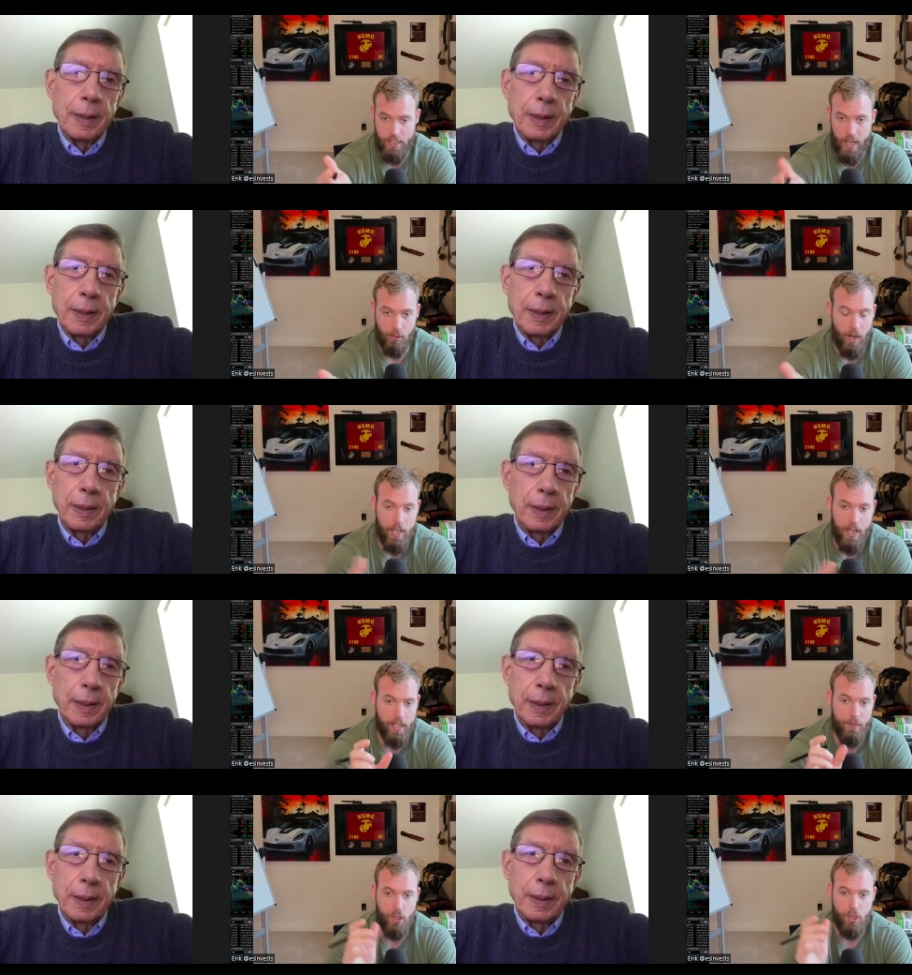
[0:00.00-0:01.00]
Speaker 1: here. Is that right?
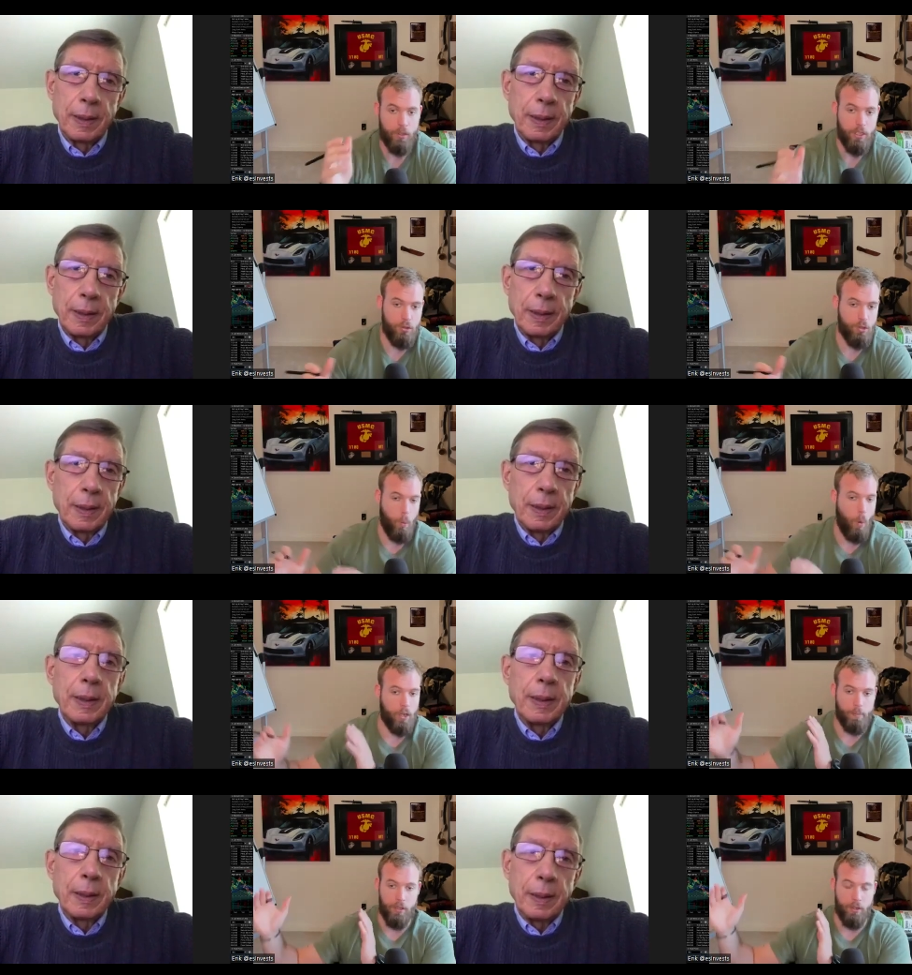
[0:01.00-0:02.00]
And if so, can you just
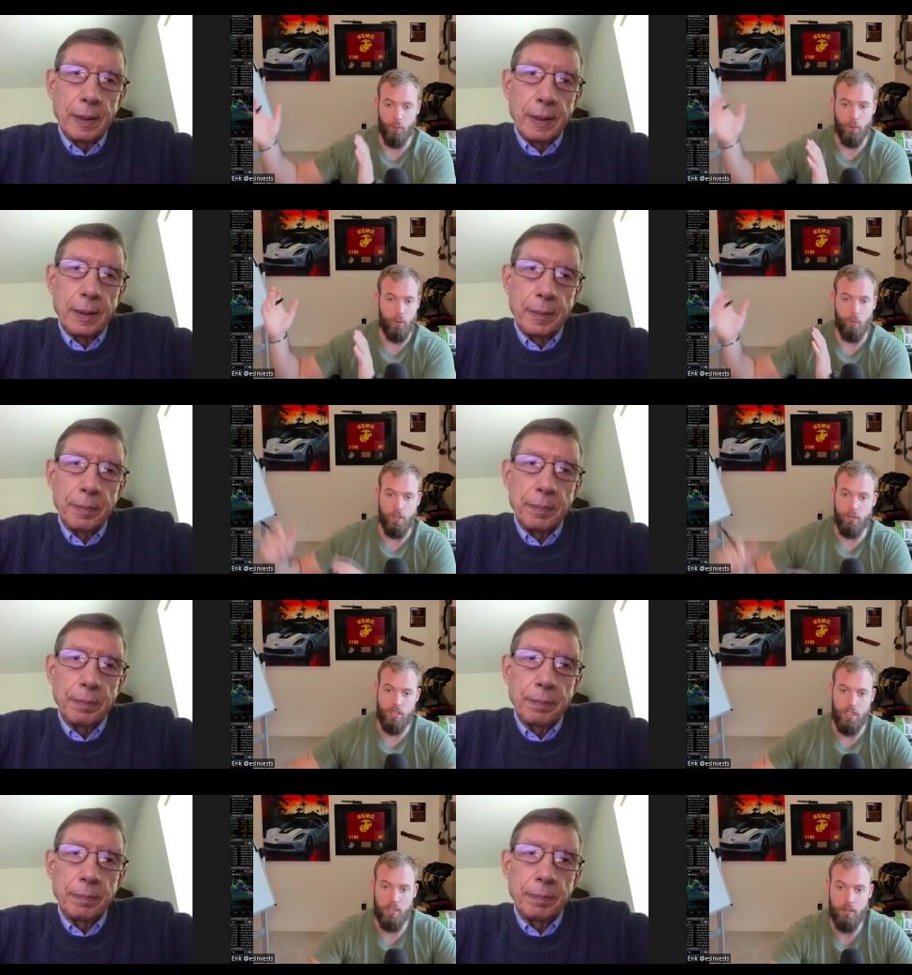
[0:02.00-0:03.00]
walk me through what
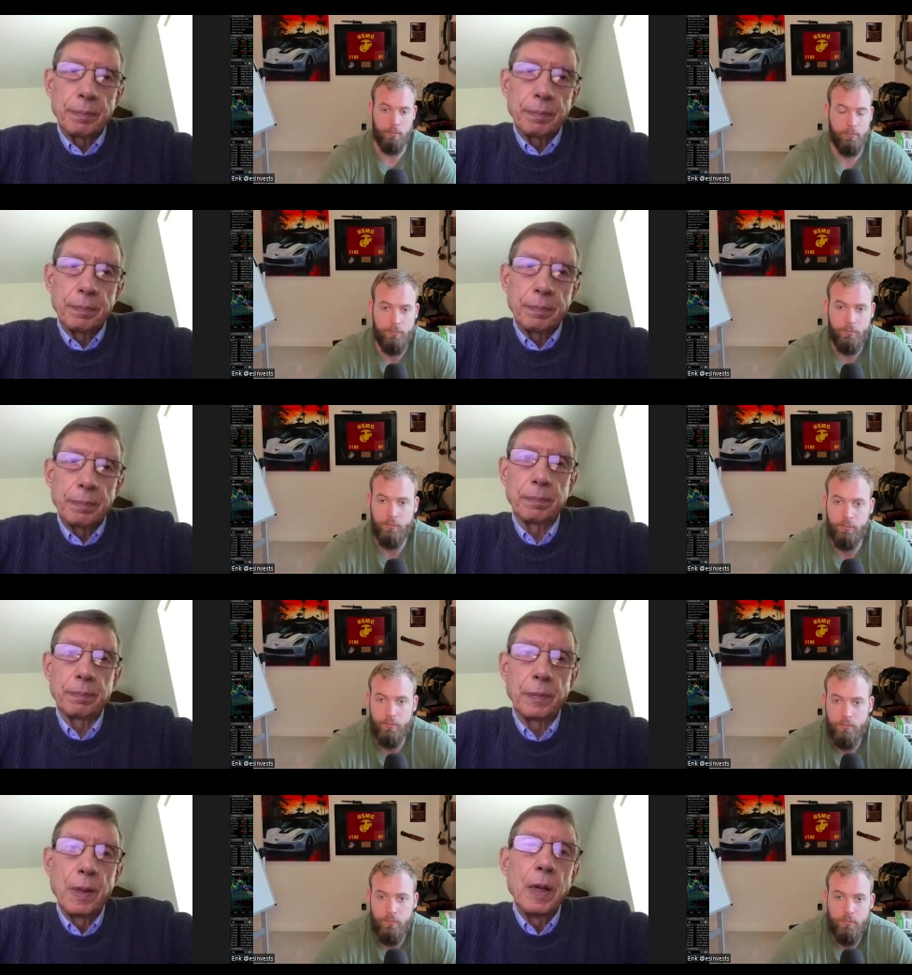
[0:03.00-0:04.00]
you're seeing?
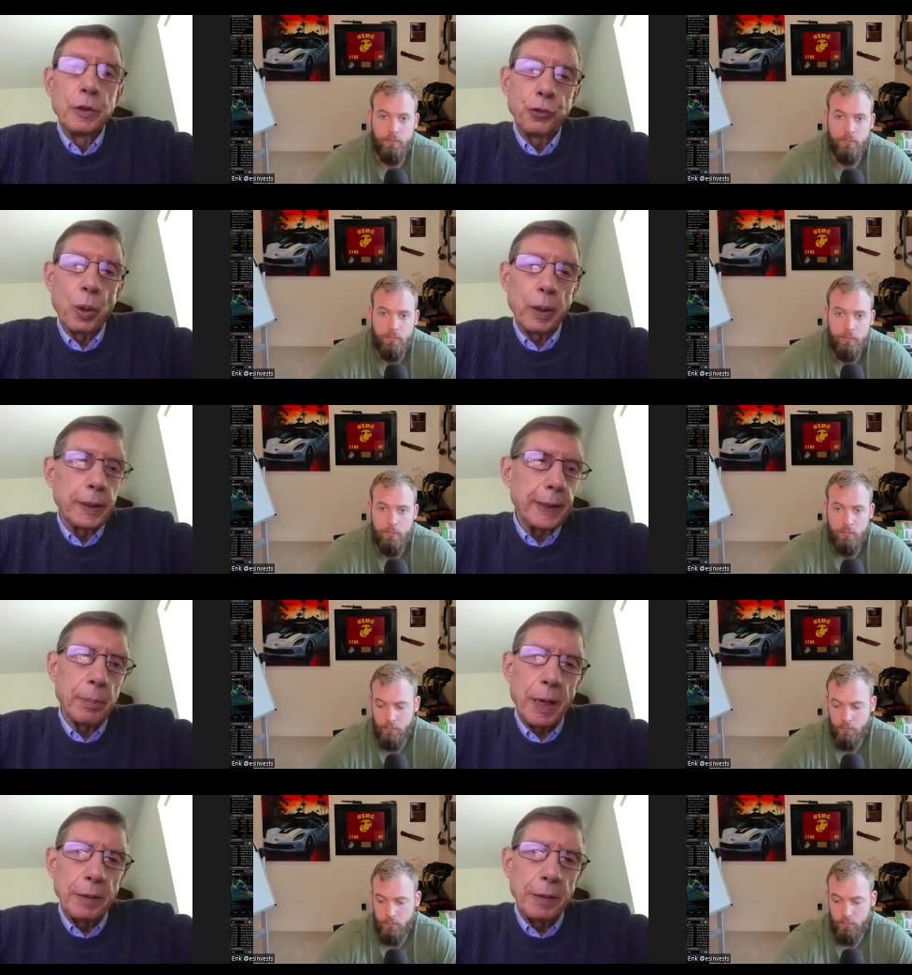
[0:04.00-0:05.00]
Speaker 2: Sure. Yeah, my
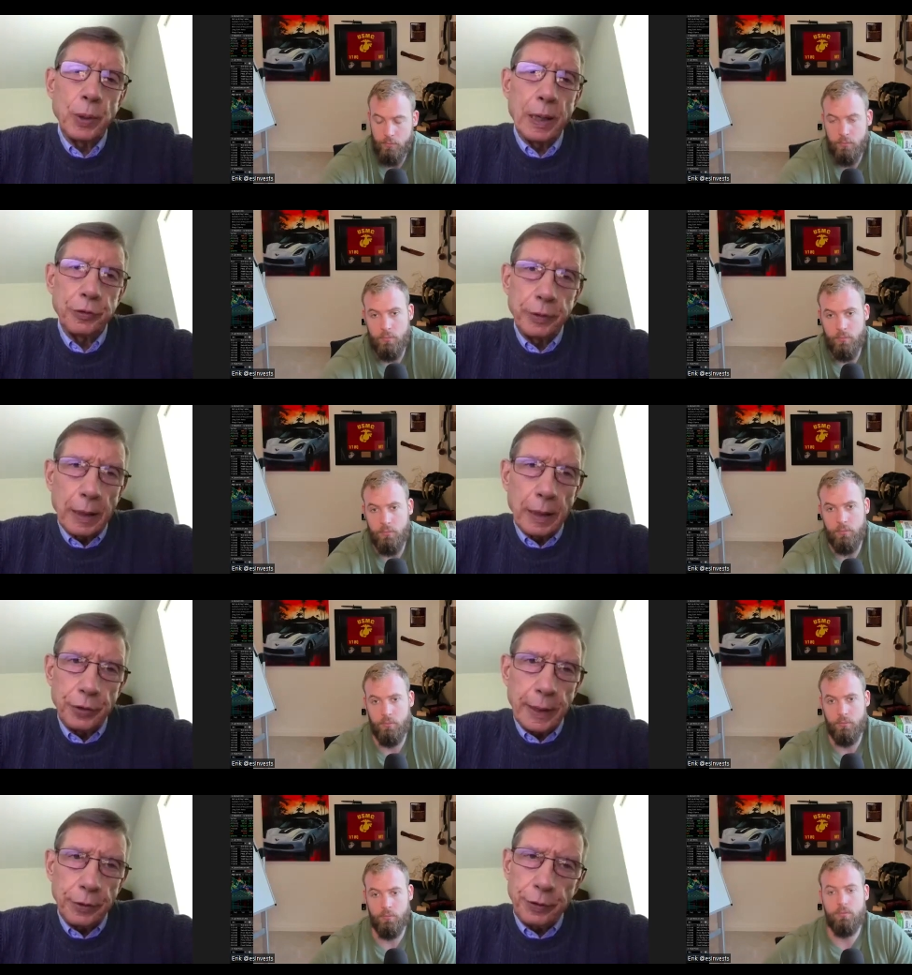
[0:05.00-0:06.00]
view has not
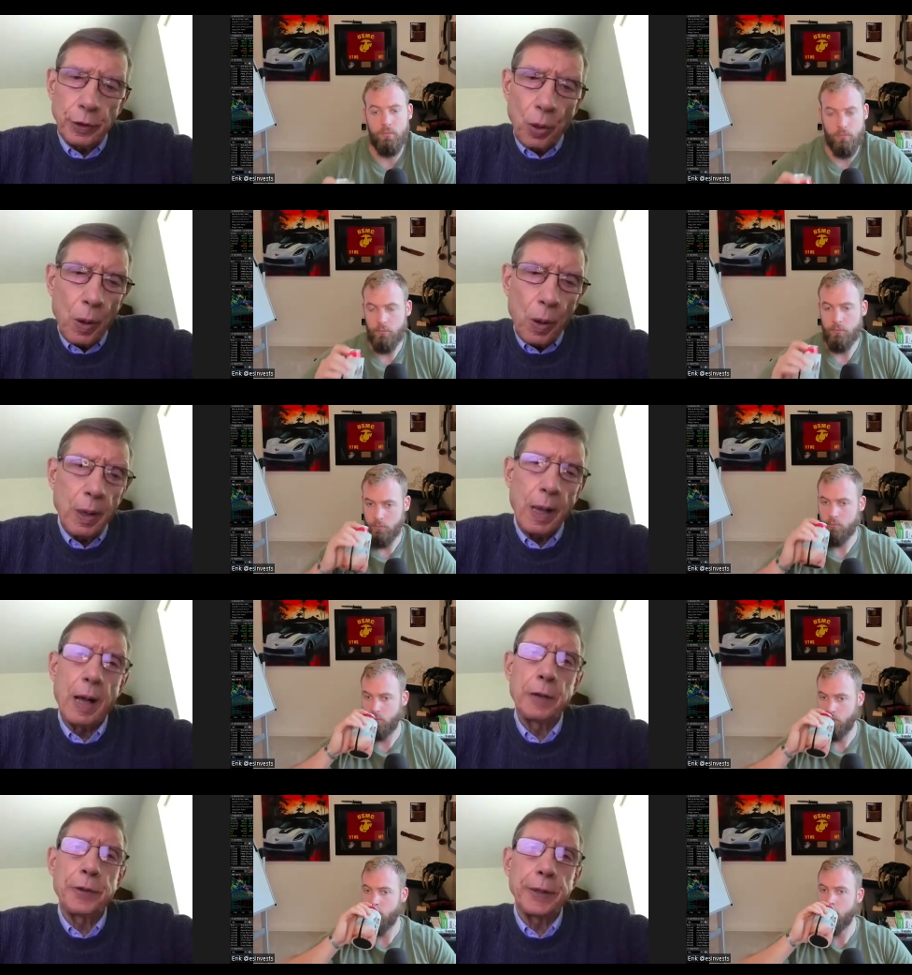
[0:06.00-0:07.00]
changed at all. I
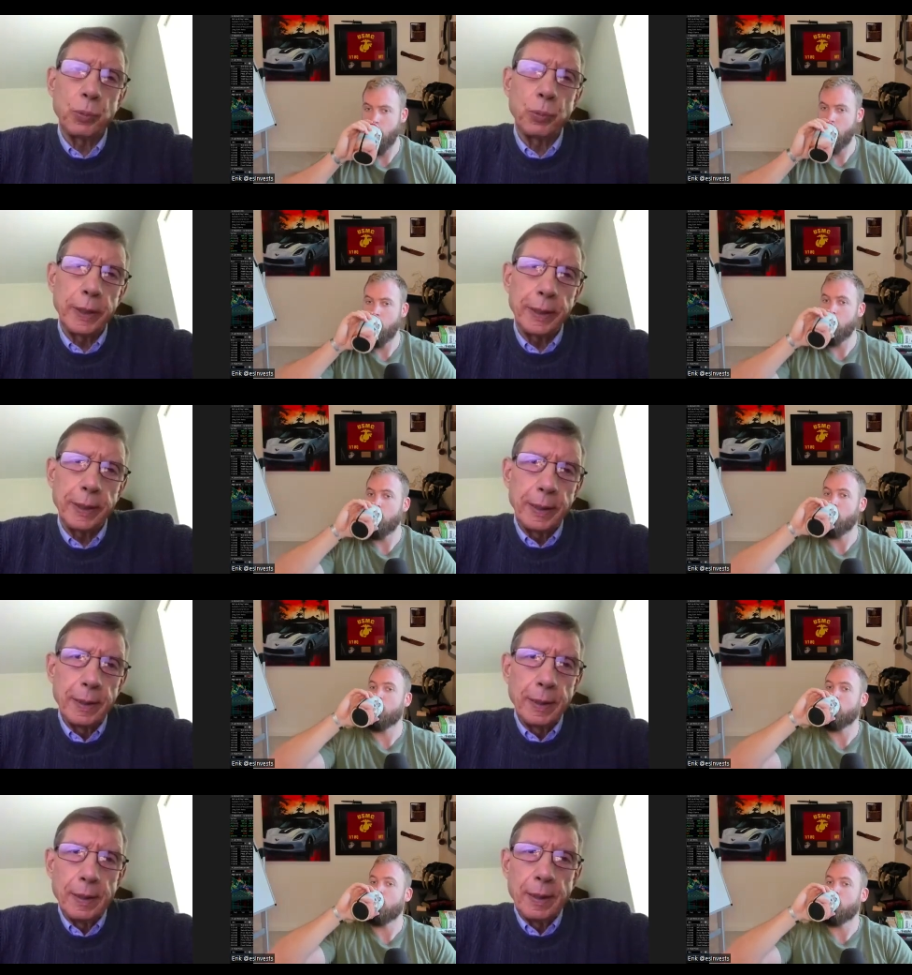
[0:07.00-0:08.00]
think we
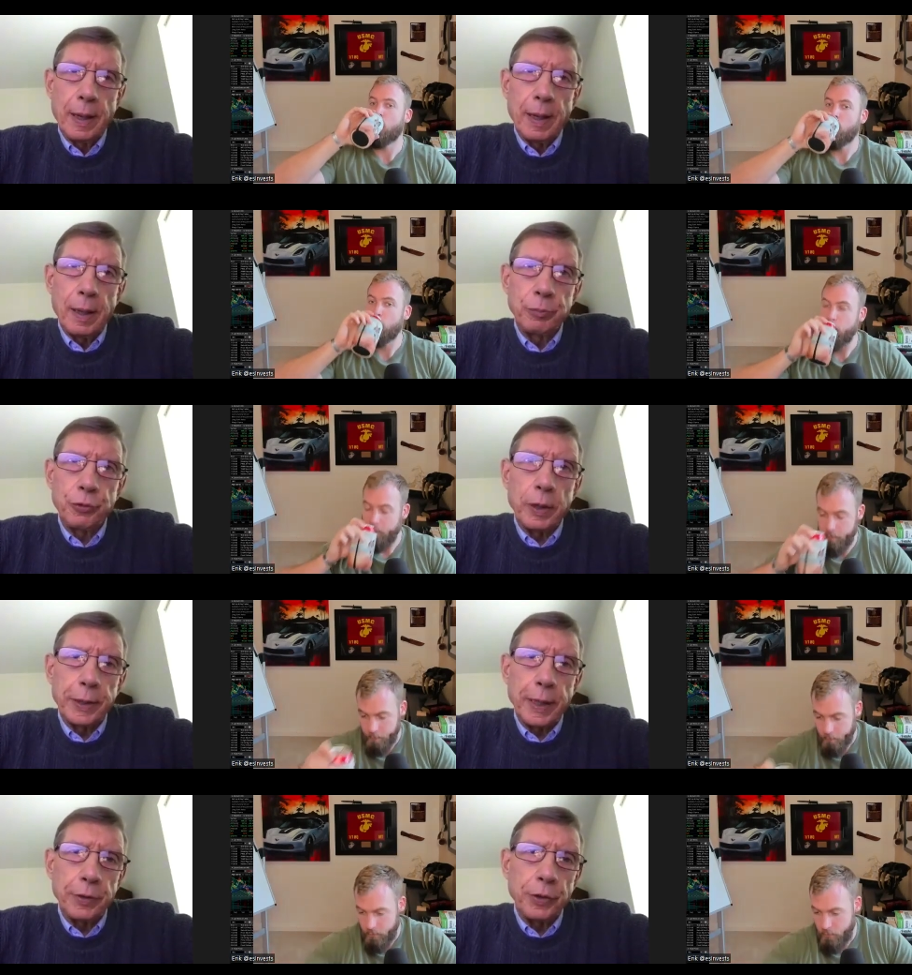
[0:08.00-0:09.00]
um, saw the
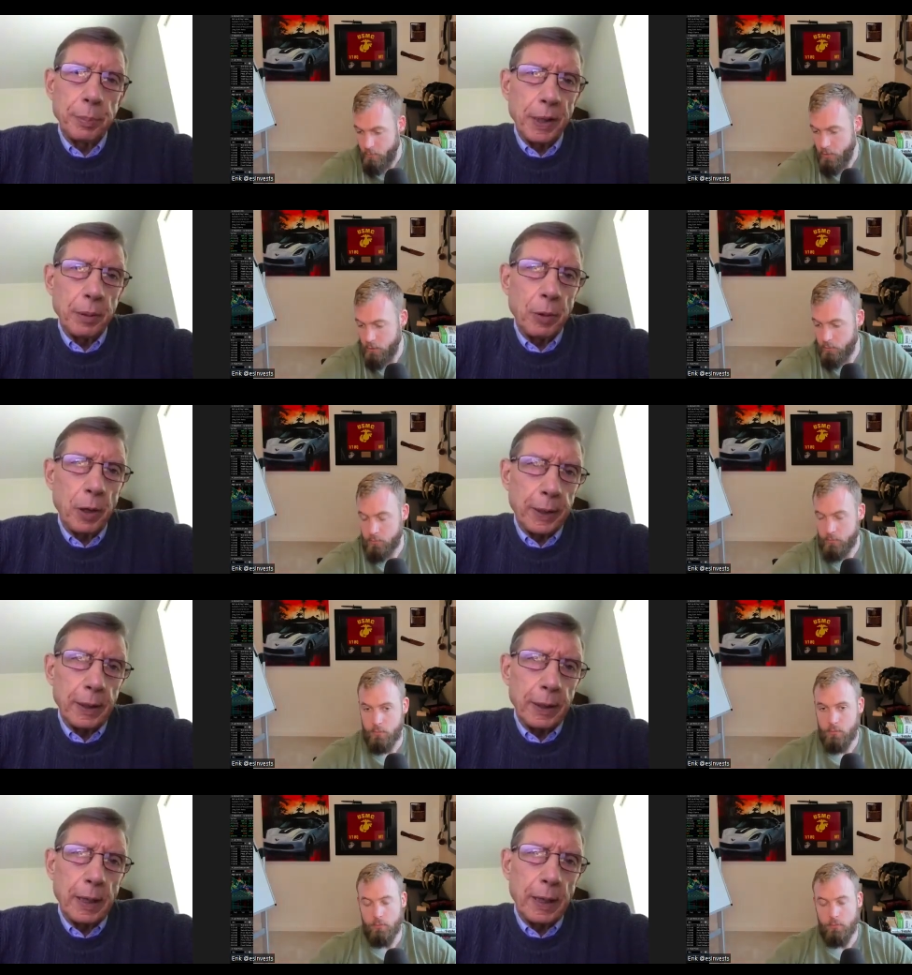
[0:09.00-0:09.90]
end of the bear market on